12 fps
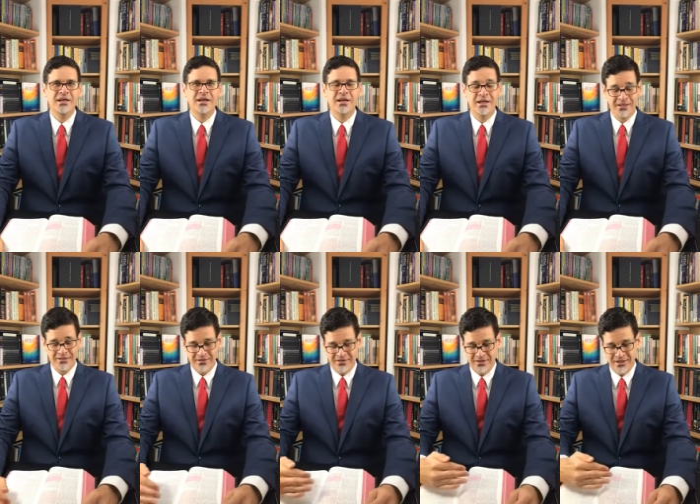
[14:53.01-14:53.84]
And,
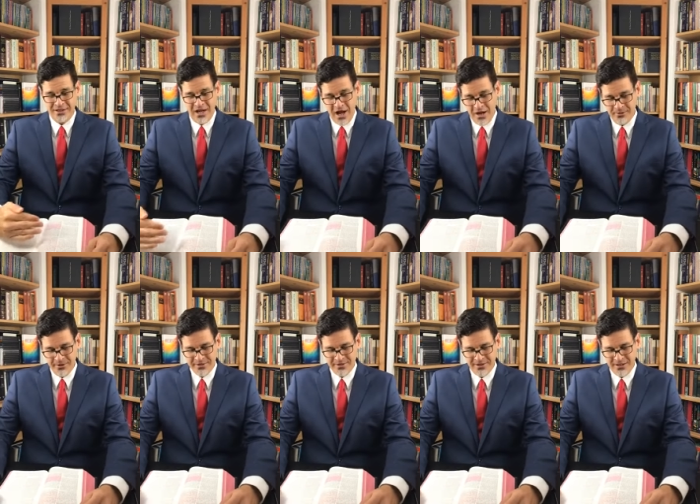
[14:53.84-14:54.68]
and
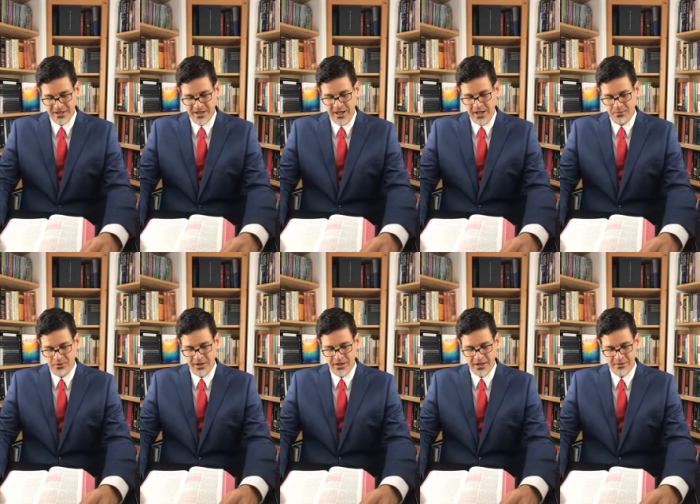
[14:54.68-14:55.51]
obviously,
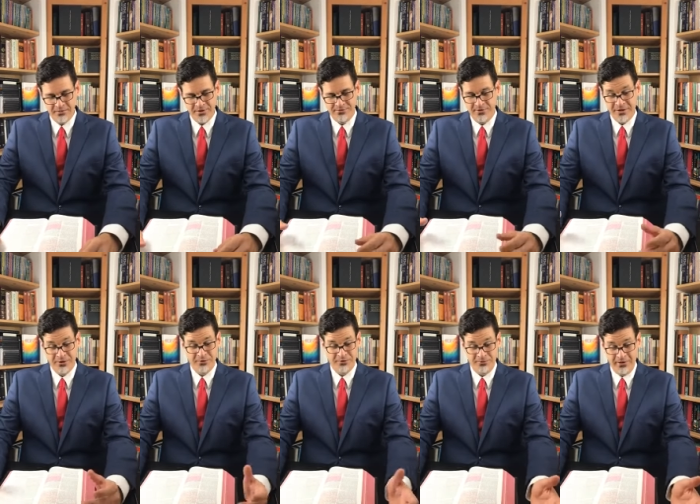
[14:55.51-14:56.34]
Abraham, the father
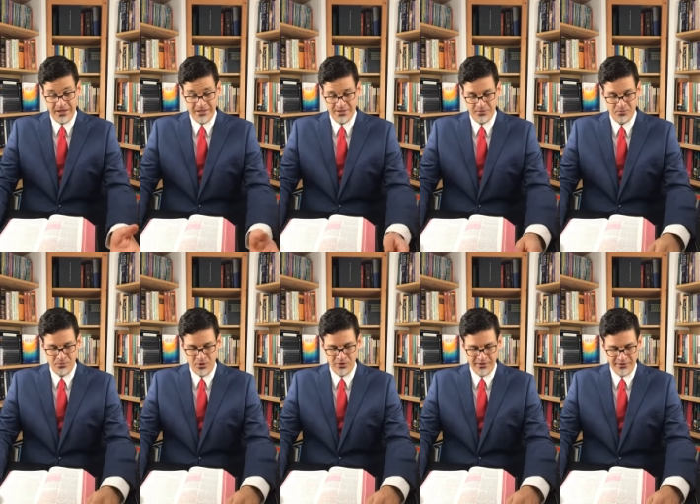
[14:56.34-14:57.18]
of faith,
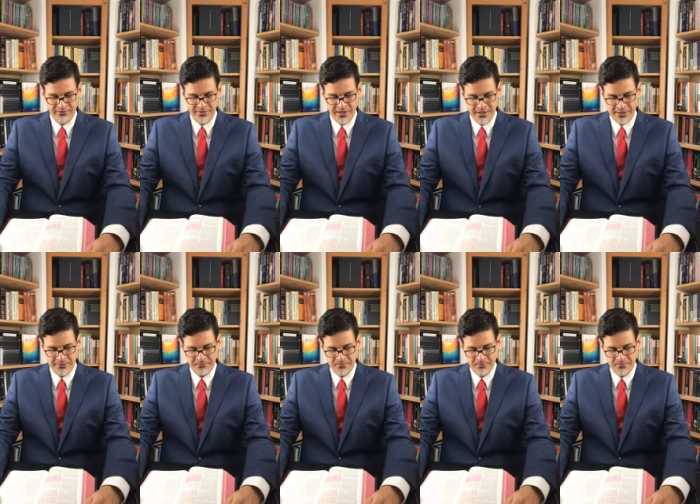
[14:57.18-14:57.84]
believed that.